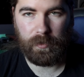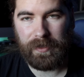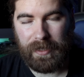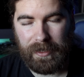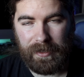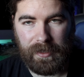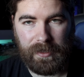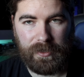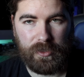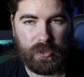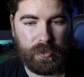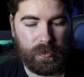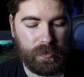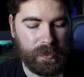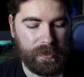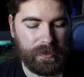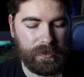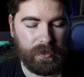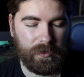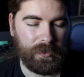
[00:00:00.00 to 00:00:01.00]
one then is
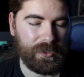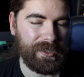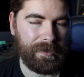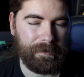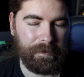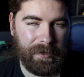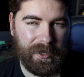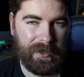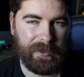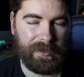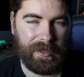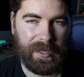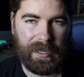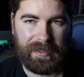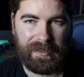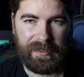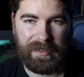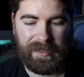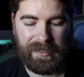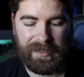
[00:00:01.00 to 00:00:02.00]
using dodge and burn,
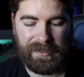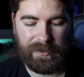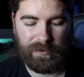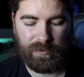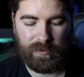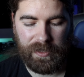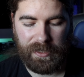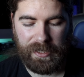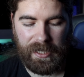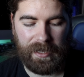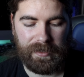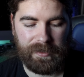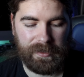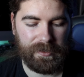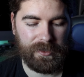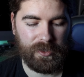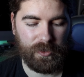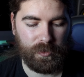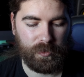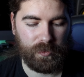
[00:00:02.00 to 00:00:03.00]
and these are really
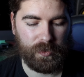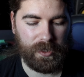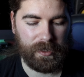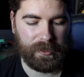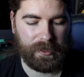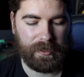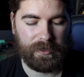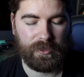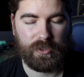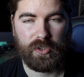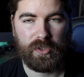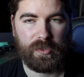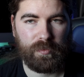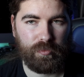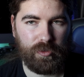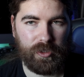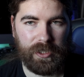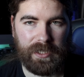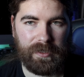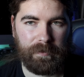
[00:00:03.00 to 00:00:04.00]
handy tools, again, just to
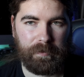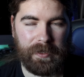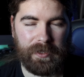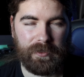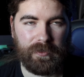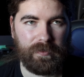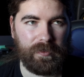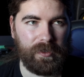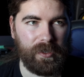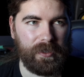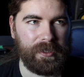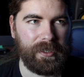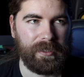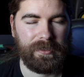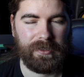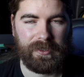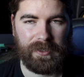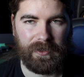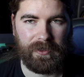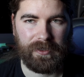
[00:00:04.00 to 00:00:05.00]
bring in a bit of light
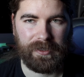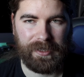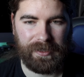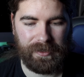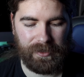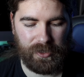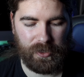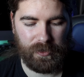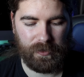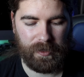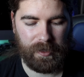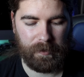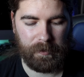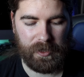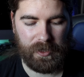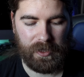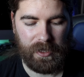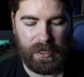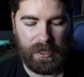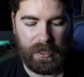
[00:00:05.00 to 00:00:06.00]
and dark into your
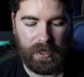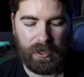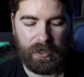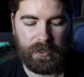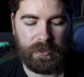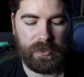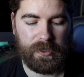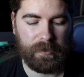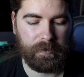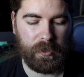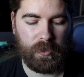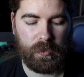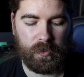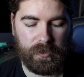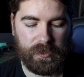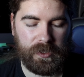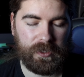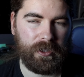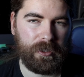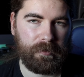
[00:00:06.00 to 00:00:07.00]
image. I use them all
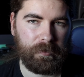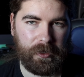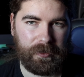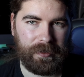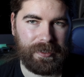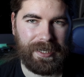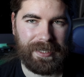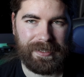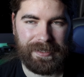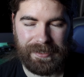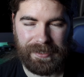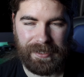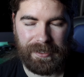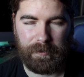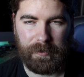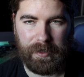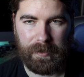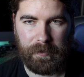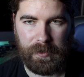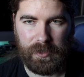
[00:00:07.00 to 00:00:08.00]
the time on
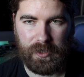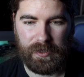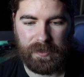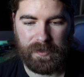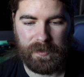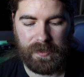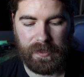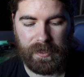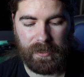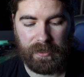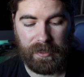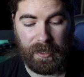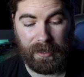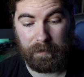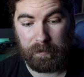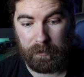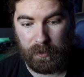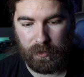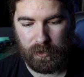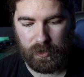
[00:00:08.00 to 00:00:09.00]
landscape images
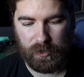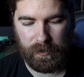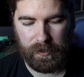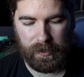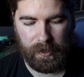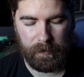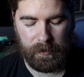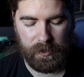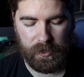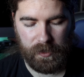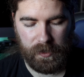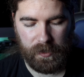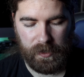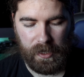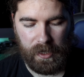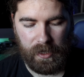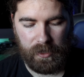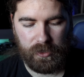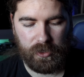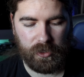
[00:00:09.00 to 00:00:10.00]
and portrait images
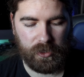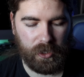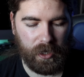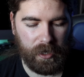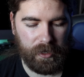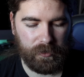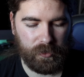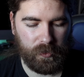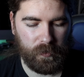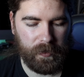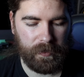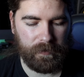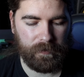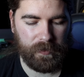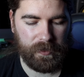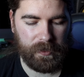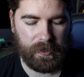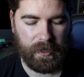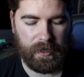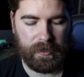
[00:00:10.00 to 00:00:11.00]
to kind of create
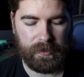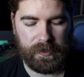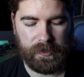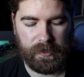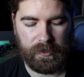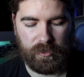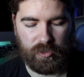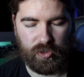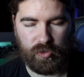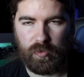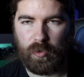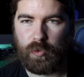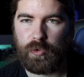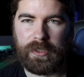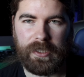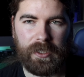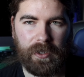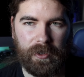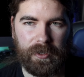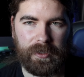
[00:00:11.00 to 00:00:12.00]
vignettes and draw
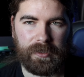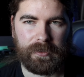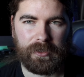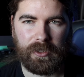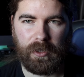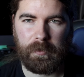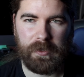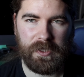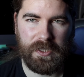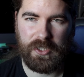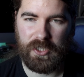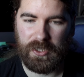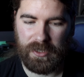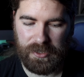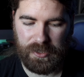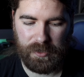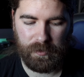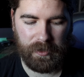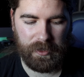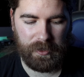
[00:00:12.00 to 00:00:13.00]
the eye
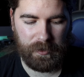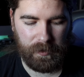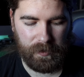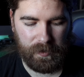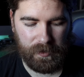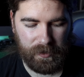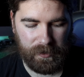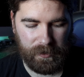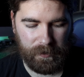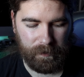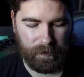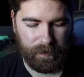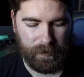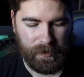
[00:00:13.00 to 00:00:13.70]
compositionally to where you want to go.